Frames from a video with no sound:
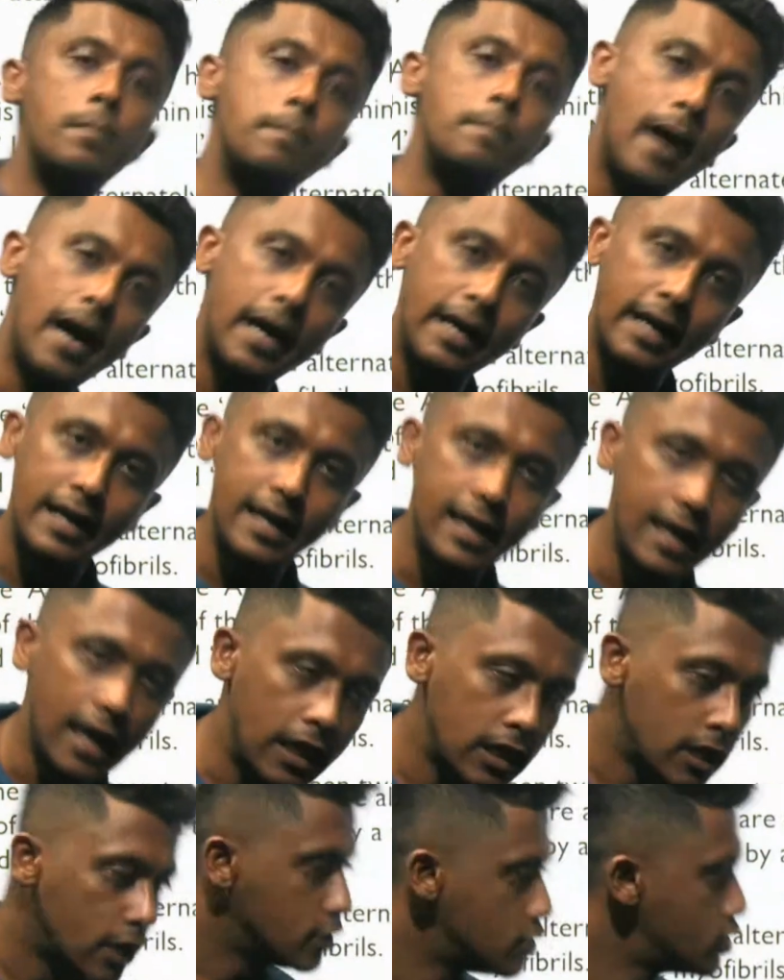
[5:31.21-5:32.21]
parallelly
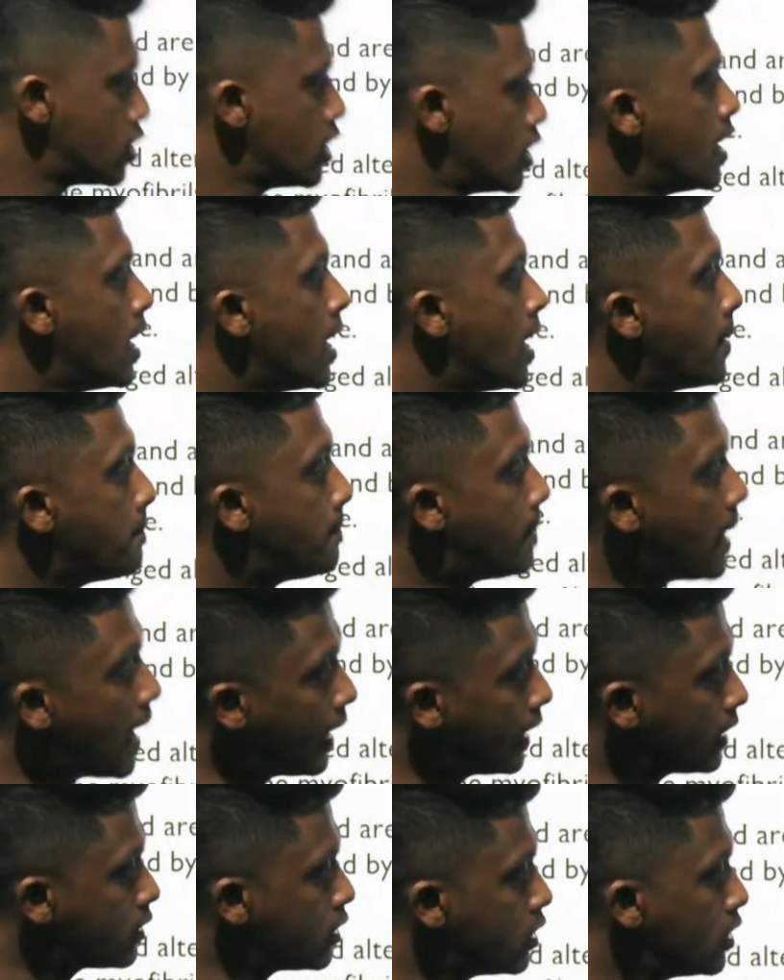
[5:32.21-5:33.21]
arranged, but
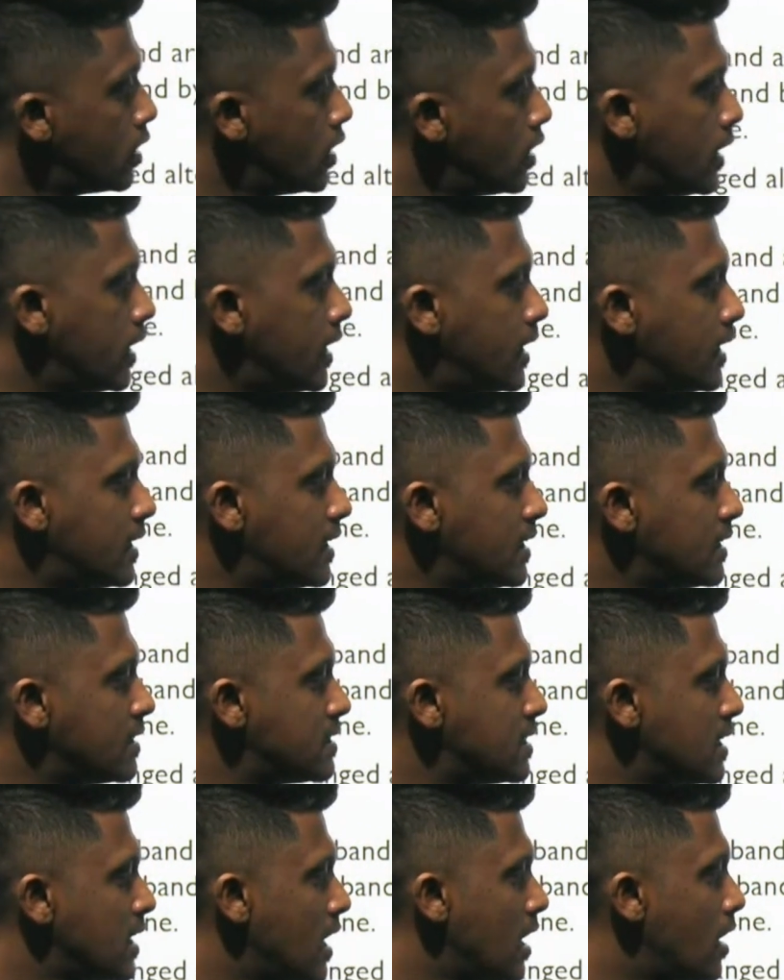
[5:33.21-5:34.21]
it is
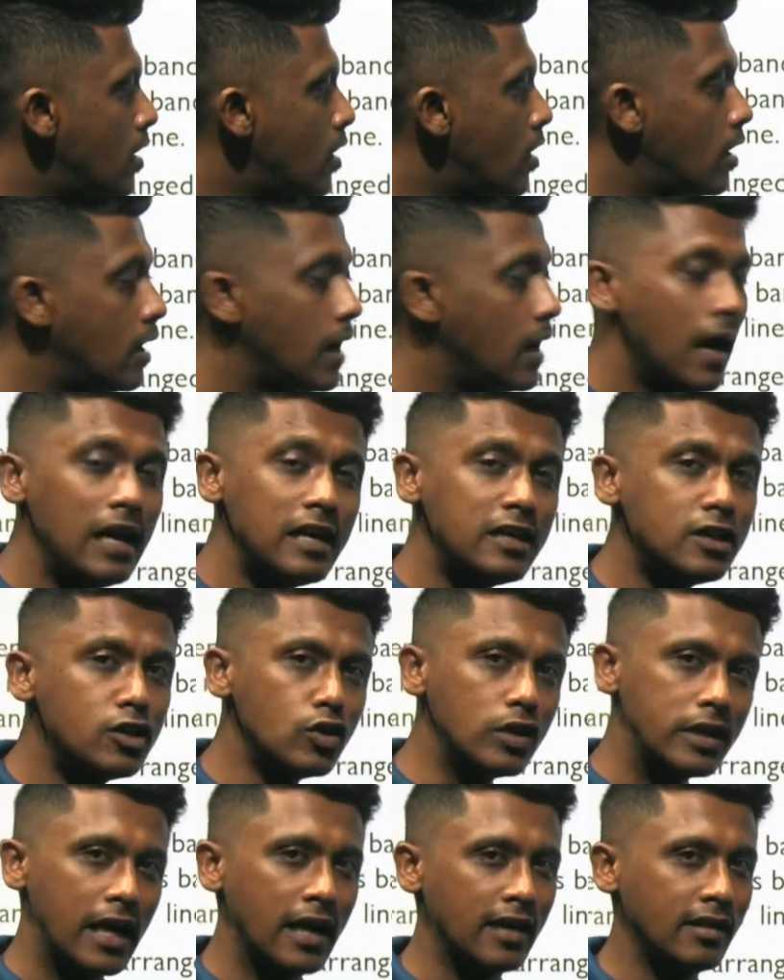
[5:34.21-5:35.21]
held
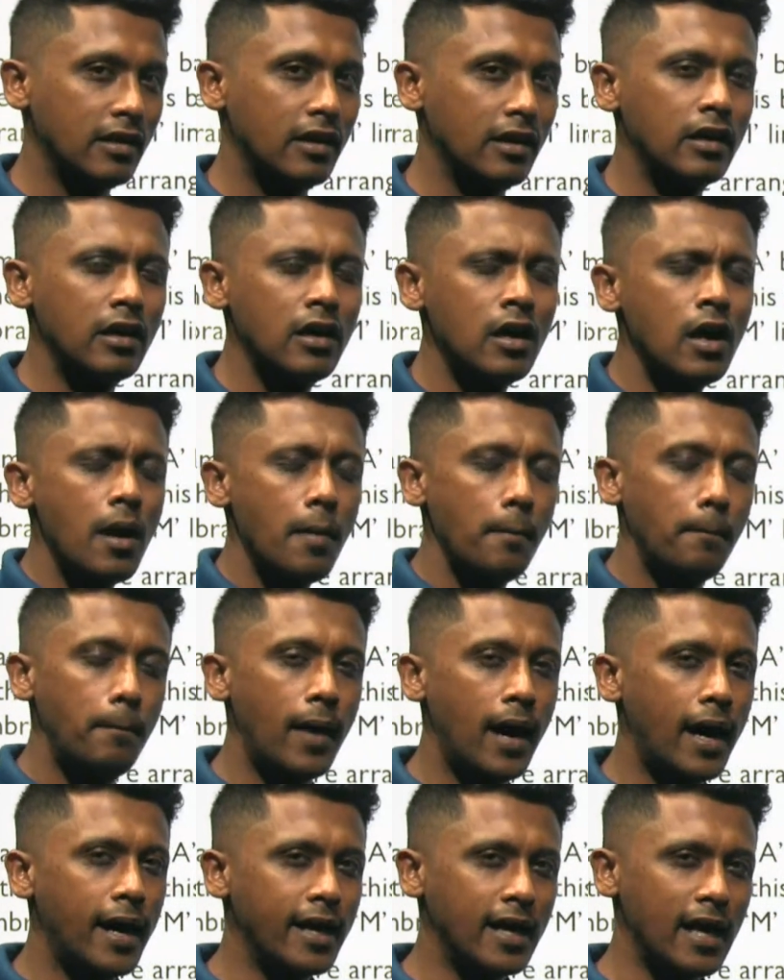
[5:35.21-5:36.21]
together
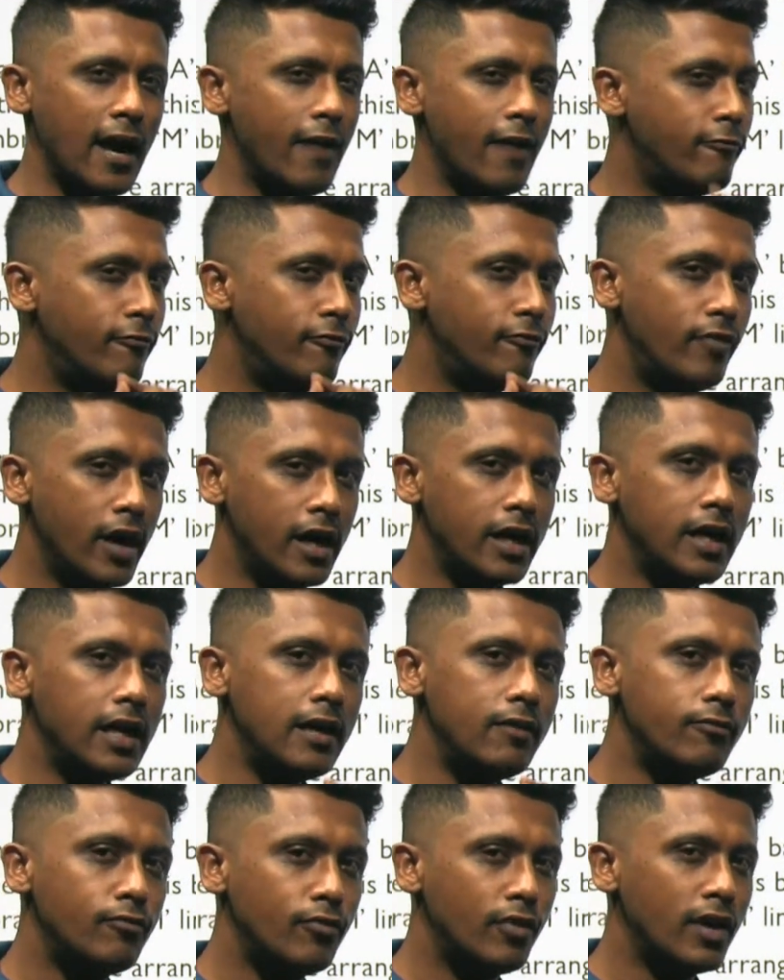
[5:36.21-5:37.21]
by a very,
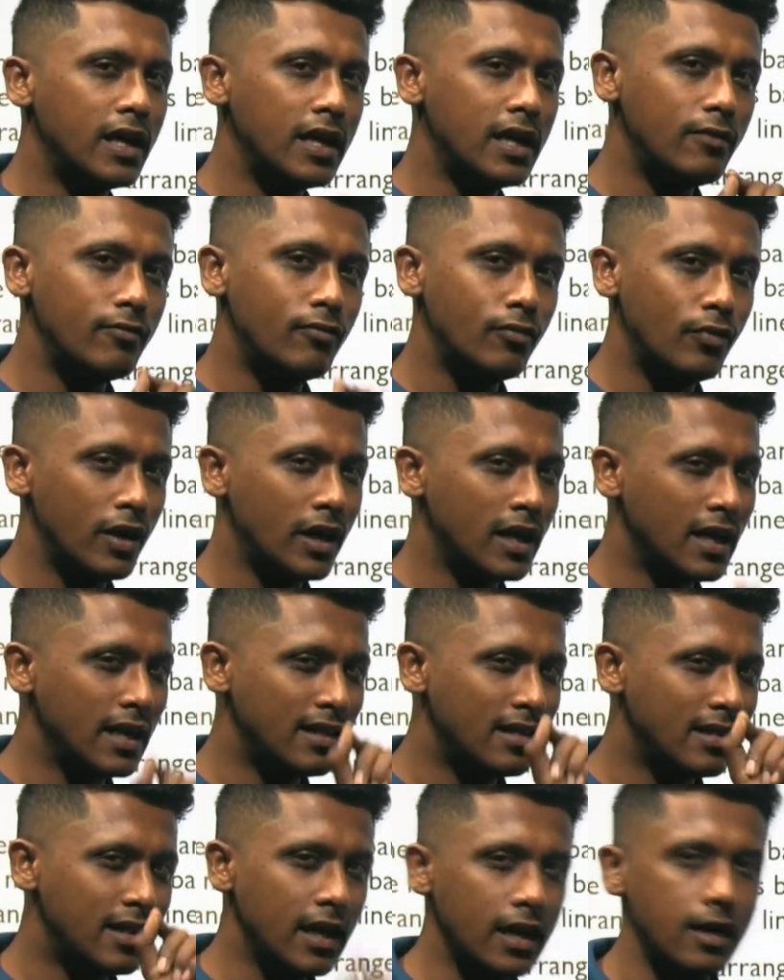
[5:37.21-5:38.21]
very, very
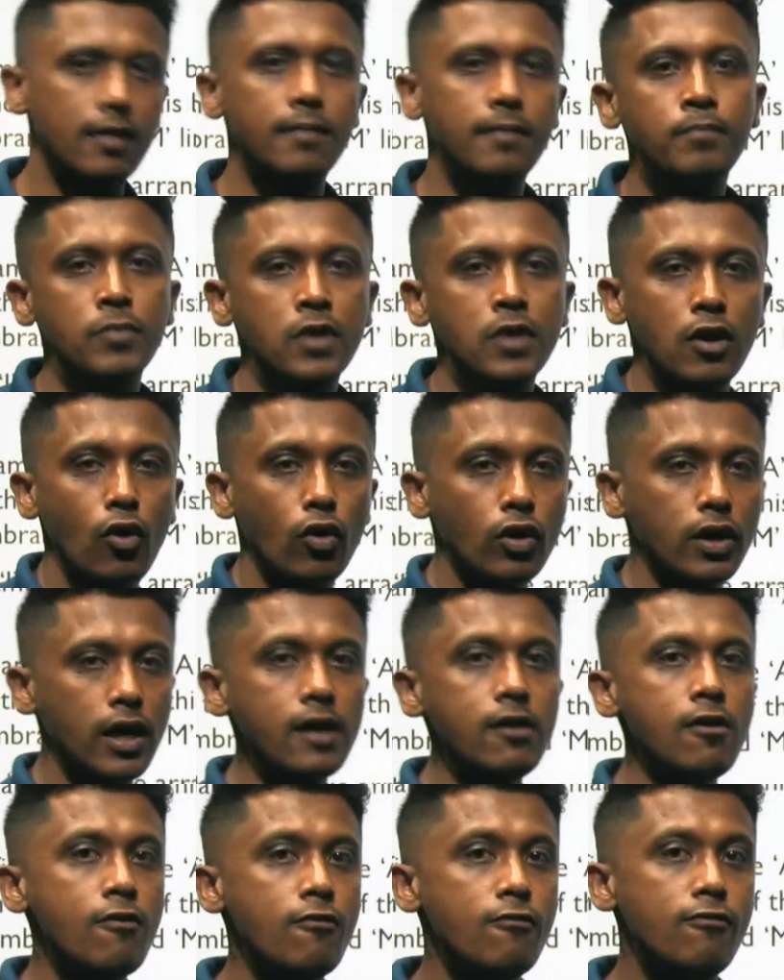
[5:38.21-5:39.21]
thin, okay,
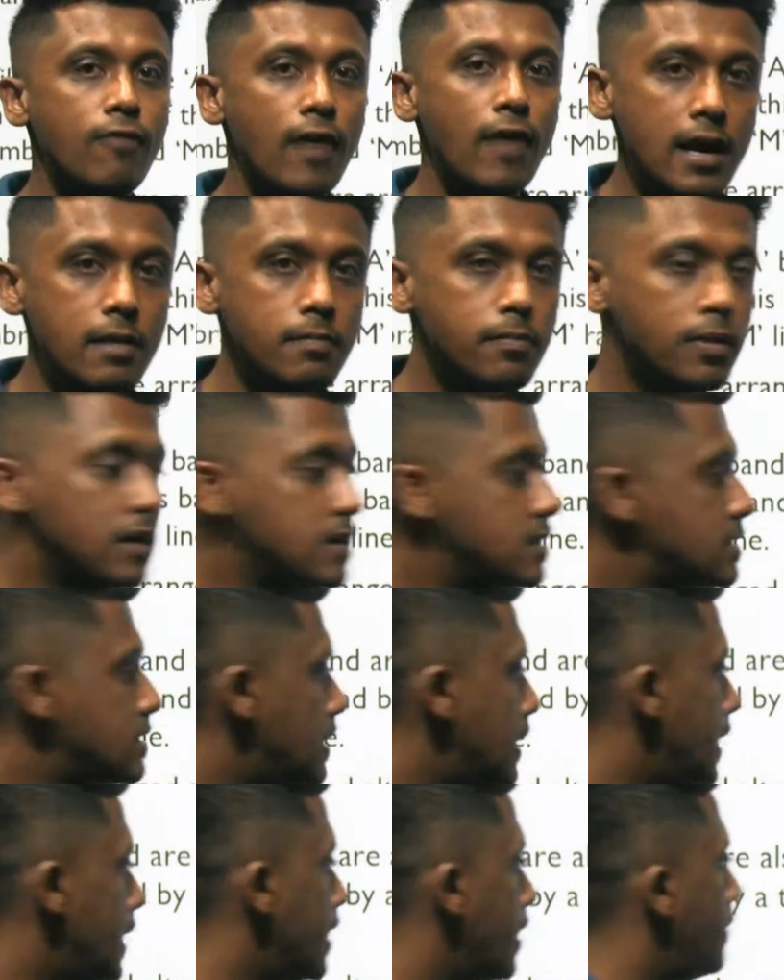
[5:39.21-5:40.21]
fibrous
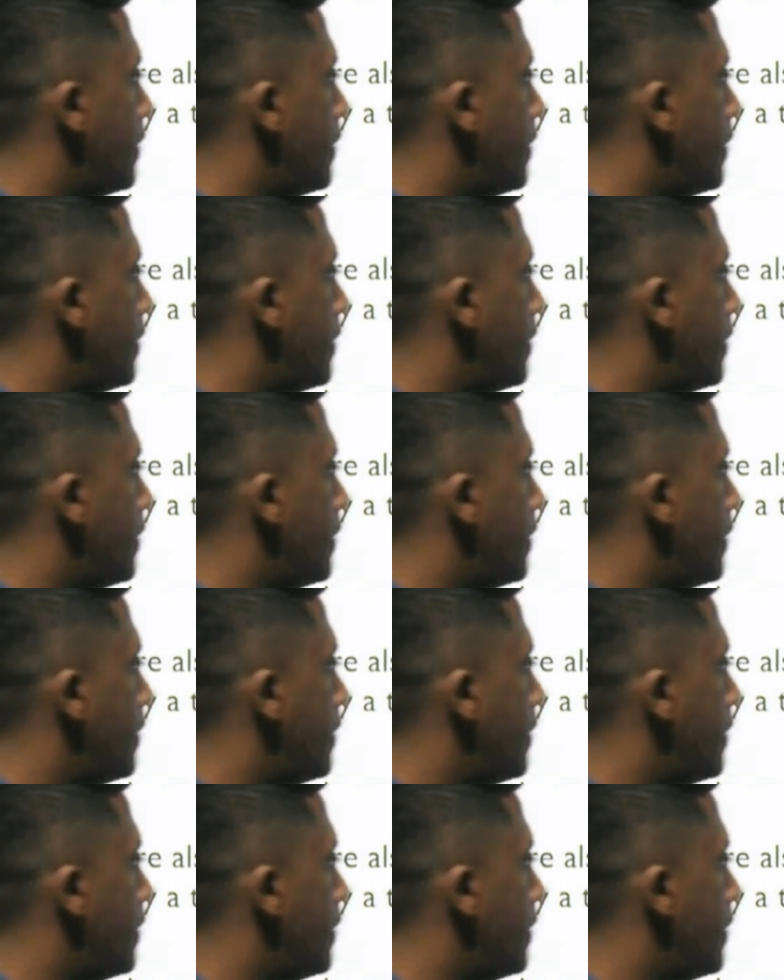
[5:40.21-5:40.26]
layer.